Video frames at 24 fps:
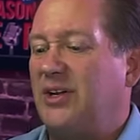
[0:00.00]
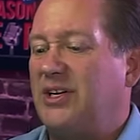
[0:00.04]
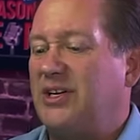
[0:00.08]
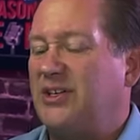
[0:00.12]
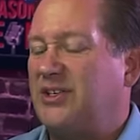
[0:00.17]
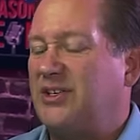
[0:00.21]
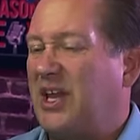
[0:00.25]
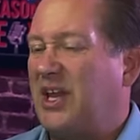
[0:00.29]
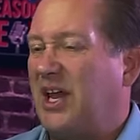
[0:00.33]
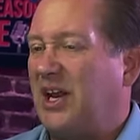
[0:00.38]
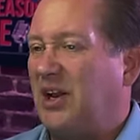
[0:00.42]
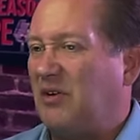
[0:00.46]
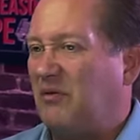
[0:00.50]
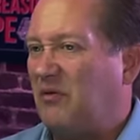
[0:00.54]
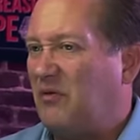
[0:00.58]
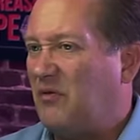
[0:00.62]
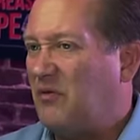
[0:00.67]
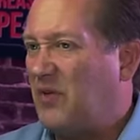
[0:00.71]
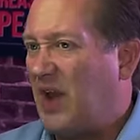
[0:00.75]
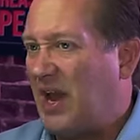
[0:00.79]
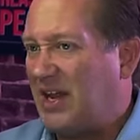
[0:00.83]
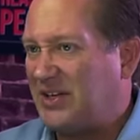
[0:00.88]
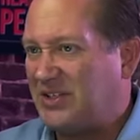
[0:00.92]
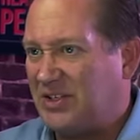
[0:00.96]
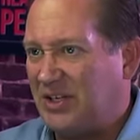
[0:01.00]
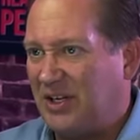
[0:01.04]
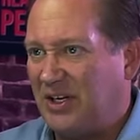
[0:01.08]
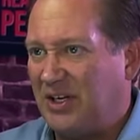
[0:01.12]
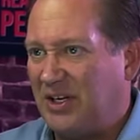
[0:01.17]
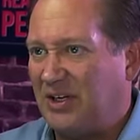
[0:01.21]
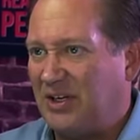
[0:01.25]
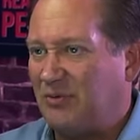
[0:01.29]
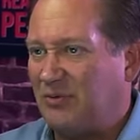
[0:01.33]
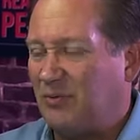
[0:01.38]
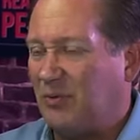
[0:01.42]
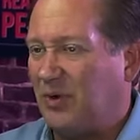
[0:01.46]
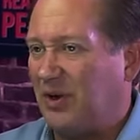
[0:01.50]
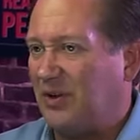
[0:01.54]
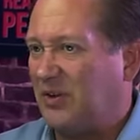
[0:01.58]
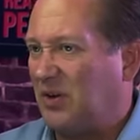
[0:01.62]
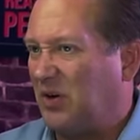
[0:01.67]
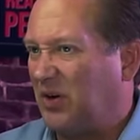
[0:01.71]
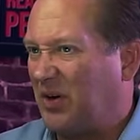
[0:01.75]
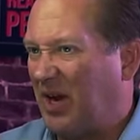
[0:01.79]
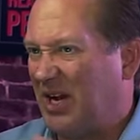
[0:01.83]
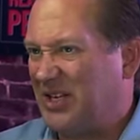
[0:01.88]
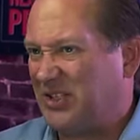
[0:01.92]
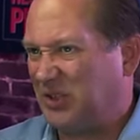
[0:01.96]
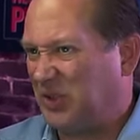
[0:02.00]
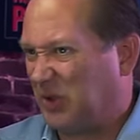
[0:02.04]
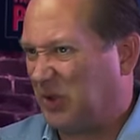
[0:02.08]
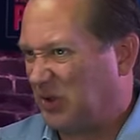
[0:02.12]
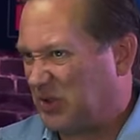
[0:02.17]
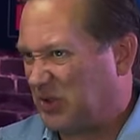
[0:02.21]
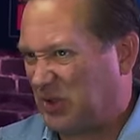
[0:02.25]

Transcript: just get infested with all kinds of little